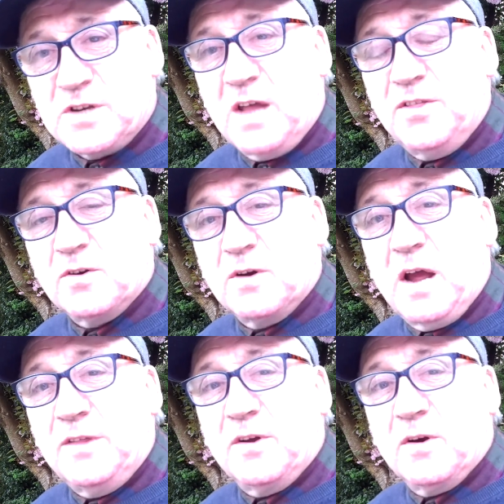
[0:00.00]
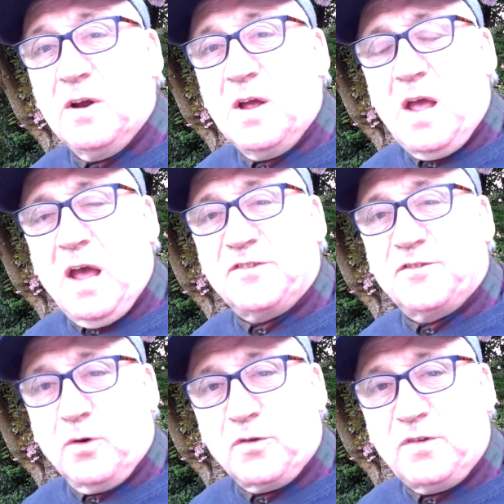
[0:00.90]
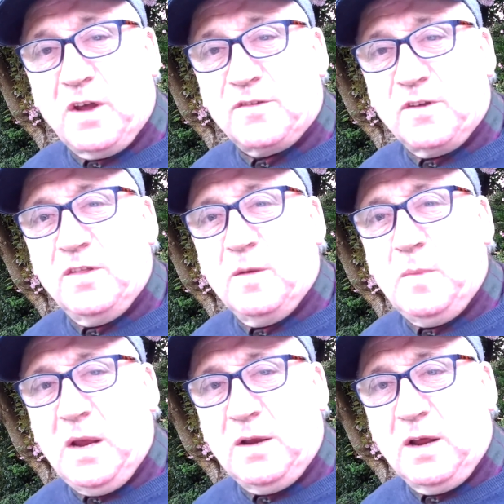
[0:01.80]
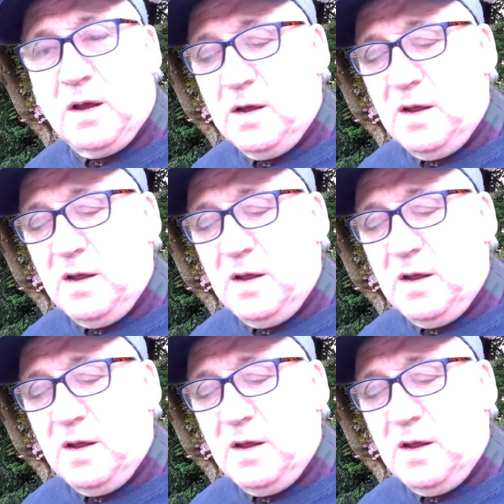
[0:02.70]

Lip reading: and their associates in the media,